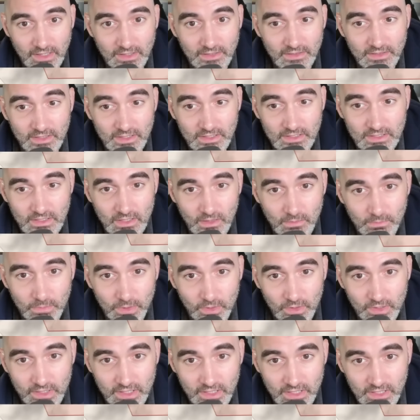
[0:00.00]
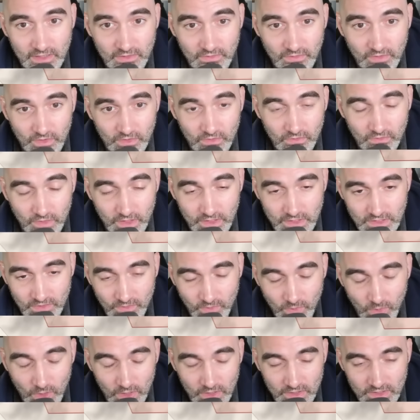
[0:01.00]
this Berkiva
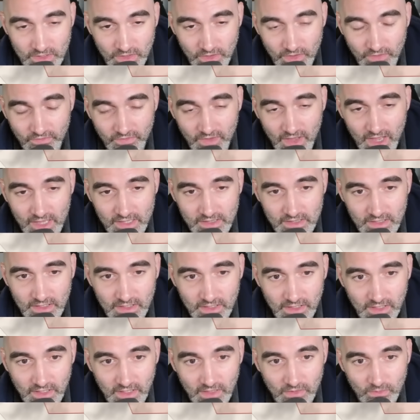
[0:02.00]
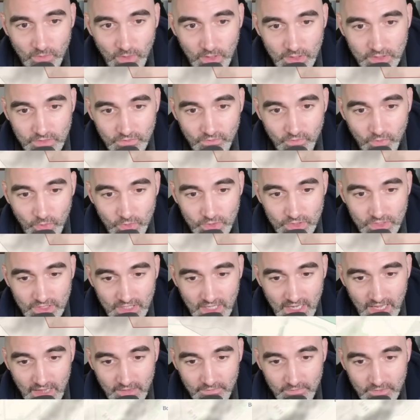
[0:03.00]
Reservoir. So the fact that Russian forces
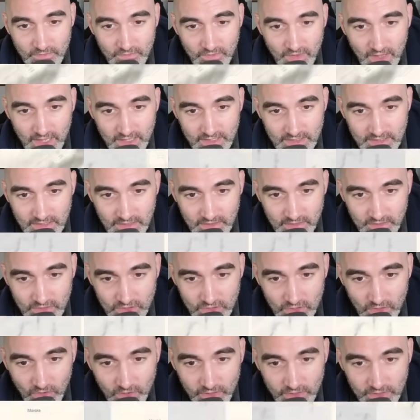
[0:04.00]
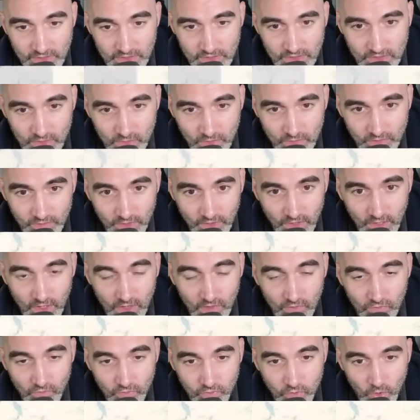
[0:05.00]
have advanced and they're starting to sort of
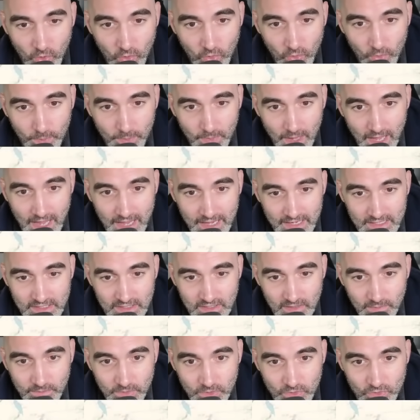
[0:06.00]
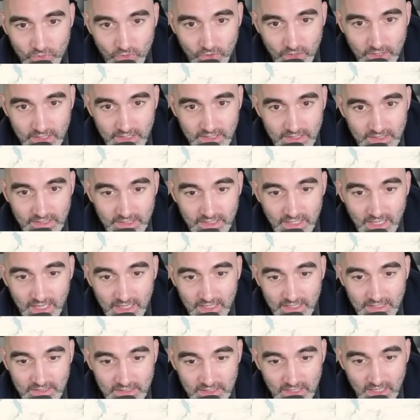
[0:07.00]
roll back some Ukrainian
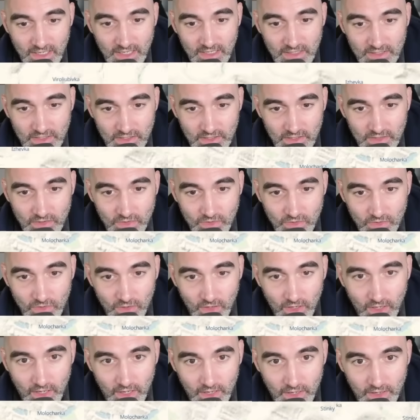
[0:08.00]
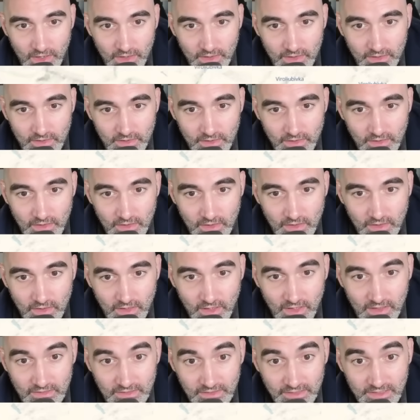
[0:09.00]
gains to the,
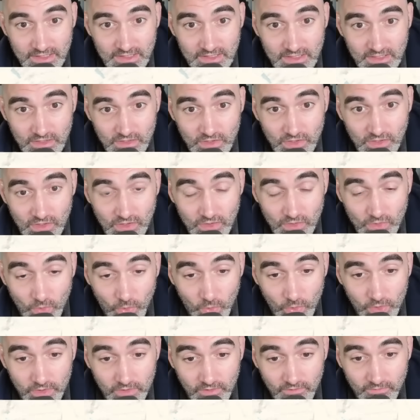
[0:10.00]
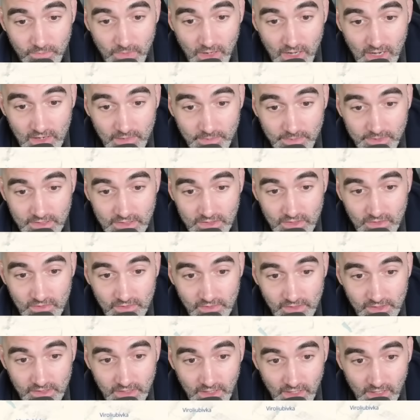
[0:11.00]
at least to the north of Bakhmut,
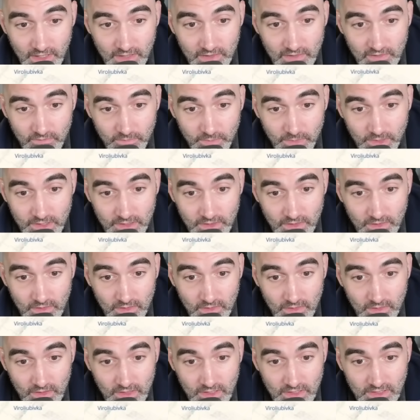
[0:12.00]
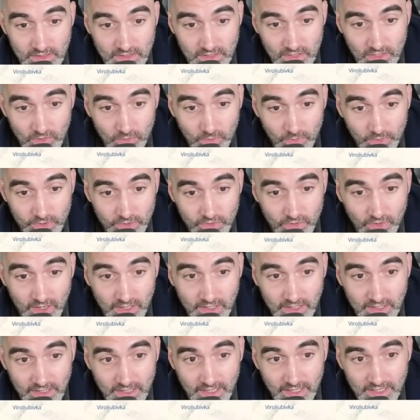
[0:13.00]
certainly there have been considerable
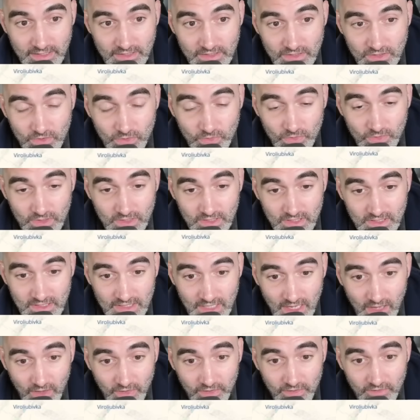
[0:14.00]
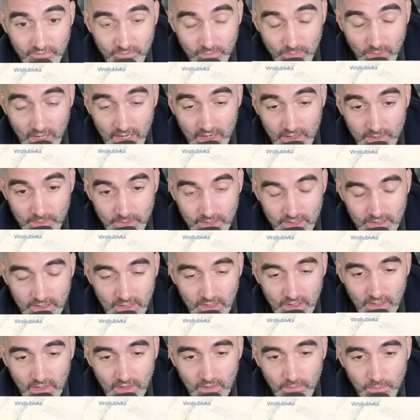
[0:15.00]
Ukrainian gains to the south of Bakhmut.
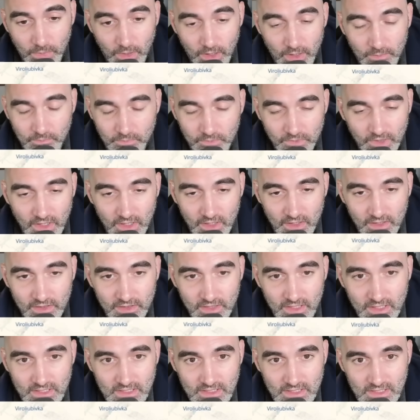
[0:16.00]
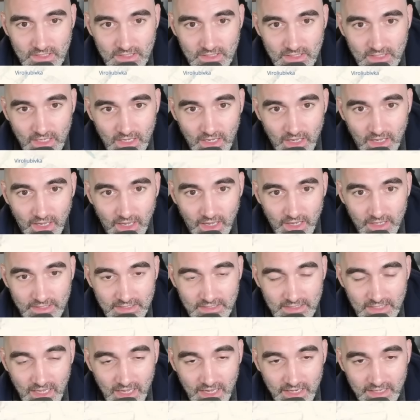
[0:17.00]
But this is a
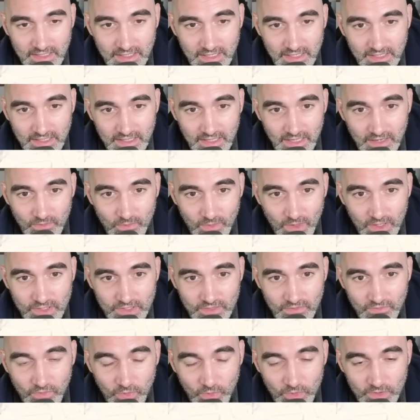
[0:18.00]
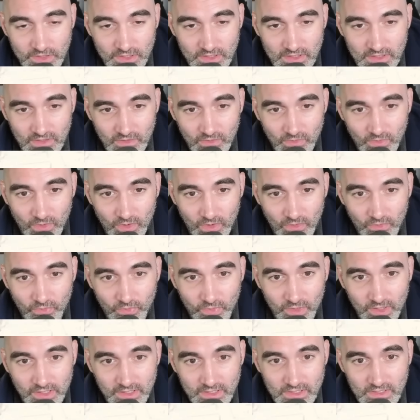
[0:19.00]
sign that, again, Russian forces
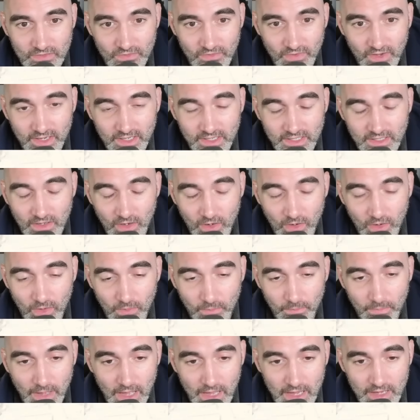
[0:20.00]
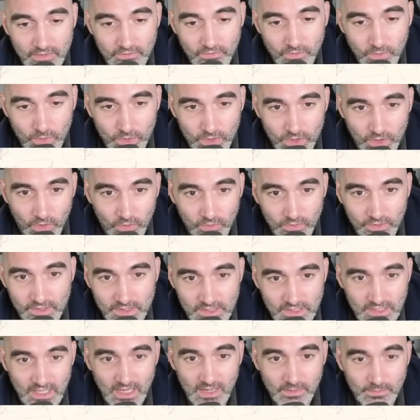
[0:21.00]
really just fighting back and forth over
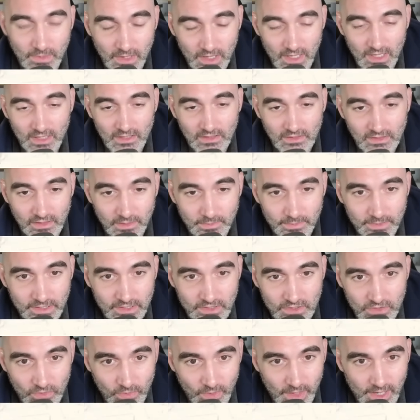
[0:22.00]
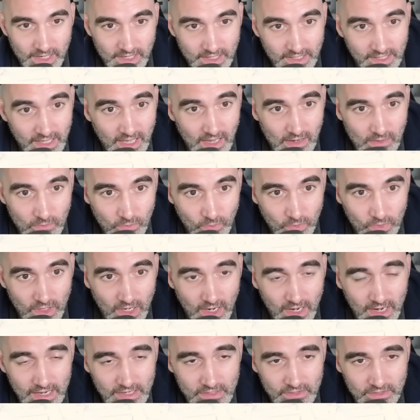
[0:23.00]
the same limited terrain. And again, we're
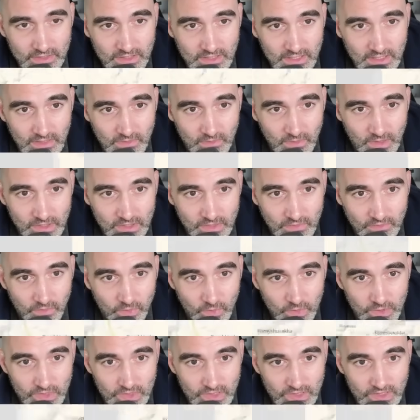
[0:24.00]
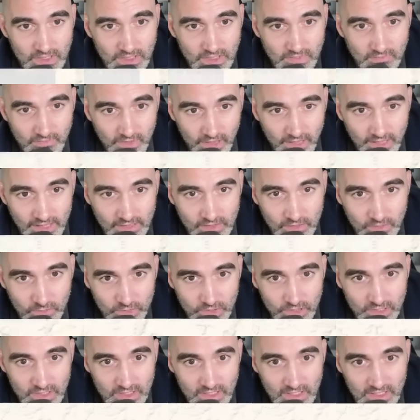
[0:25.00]
not actually seeing Russian forces advance. We're
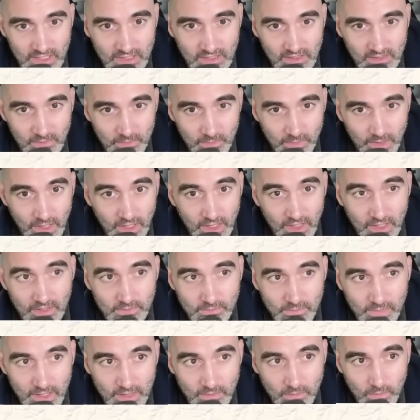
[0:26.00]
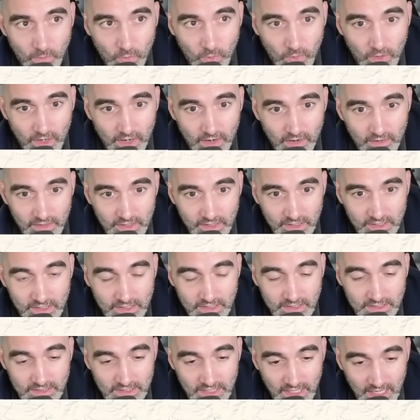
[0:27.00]
just seeing them make more area
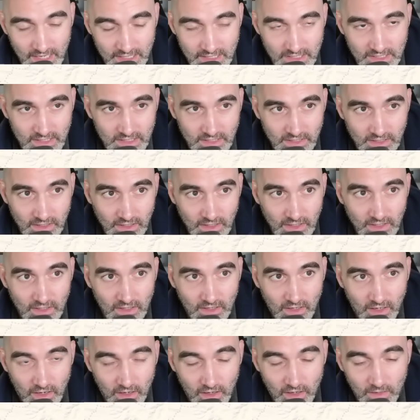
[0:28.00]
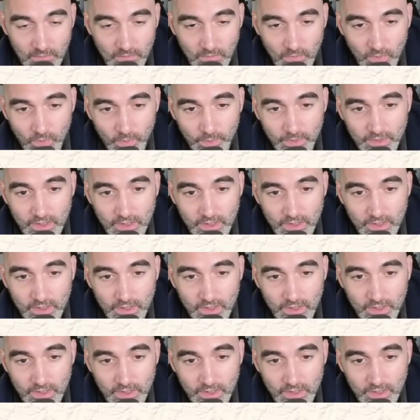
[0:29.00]
contested. When we